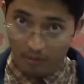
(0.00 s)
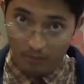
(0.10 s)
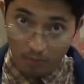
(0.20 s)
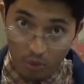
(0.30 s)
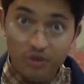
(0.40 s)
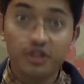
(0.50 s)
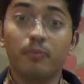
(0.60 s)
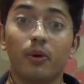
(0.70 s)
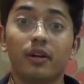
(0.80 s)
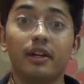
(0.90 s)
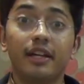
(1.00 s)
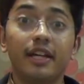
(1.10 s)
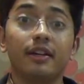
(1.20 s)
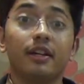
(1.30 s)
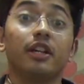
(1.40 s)
Most
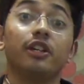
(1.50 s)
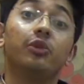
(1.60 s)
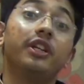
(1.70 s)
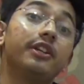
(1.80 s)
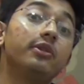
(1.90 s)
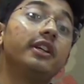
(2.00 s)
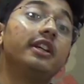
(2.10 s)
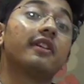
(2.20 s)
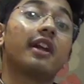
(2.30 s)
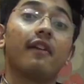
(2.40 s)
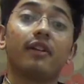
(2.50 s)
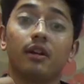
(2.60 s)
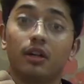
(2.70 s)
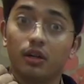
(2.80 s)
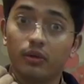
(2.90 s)
importantly, you need to even have
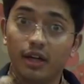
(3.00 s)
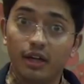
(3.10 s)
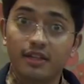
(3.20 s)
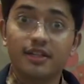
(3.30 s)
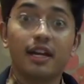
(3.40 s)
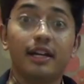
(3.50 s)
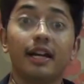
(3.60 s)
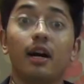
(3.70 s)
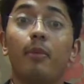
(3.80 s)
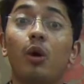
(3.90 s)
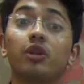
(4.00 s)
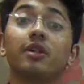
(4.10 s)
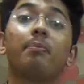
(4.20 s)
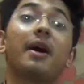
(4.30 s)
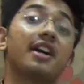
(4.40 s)
a good understanding about the
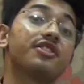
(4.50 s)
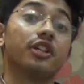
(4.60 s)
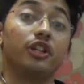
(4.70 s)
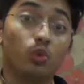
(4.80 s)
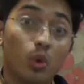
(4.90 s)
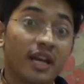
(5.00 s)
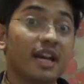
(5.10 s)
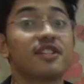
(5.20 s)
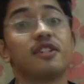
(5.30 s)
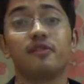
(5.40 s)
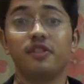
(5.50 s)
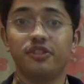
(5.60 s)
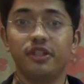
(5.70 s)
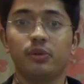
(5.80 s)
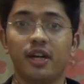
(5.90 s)
past UN actions which
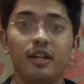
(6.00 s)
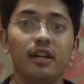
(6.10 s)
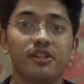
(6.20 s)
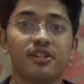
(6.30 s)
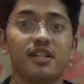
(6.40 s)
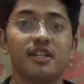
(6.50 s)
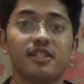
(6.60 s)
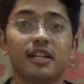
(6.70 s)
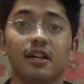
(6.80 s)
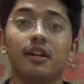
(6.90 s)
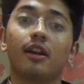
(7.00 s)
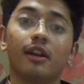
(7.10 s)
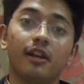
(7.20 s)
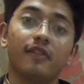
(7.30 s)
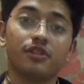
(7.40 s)
the United Nations has taken in
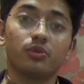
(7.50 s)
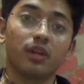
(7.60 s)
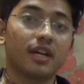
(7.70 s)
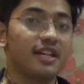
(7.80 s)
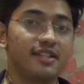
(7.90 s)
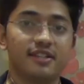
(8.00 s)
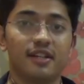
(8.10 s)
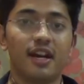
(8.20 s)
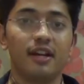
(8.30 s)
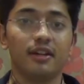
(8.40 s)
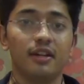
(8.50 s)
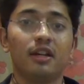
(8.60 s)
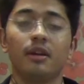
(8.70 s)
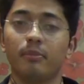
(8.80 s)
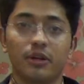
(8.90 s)
relevance to the crisis in hand.
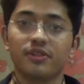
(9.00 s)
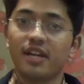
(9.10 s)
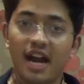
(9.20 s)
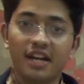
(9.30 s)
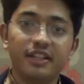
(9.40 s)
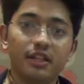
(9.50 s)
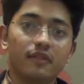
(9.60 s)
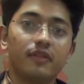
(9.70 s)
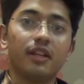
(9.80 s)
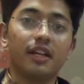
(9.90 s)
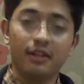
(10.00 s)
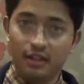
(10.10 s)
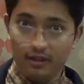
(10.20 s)
Because at the end of the day,